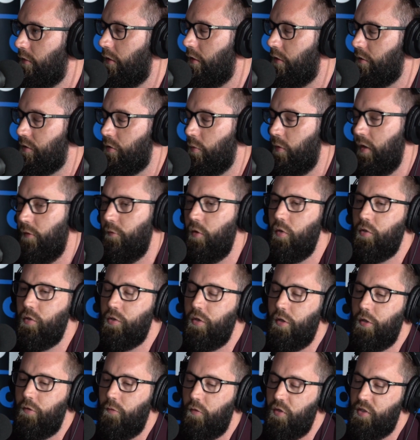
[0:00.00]
So whenever you
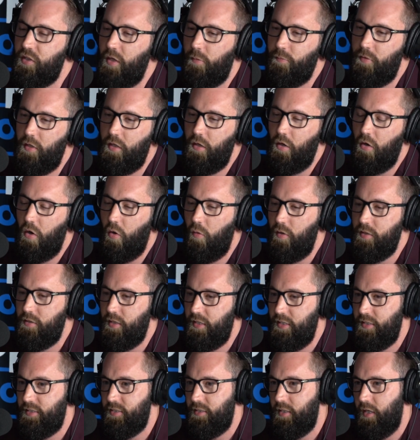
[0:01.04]
search for something, you're always
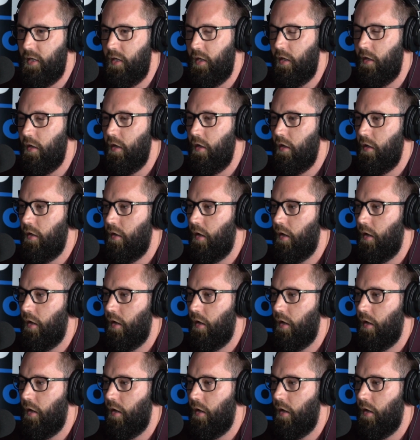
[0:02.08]
going to see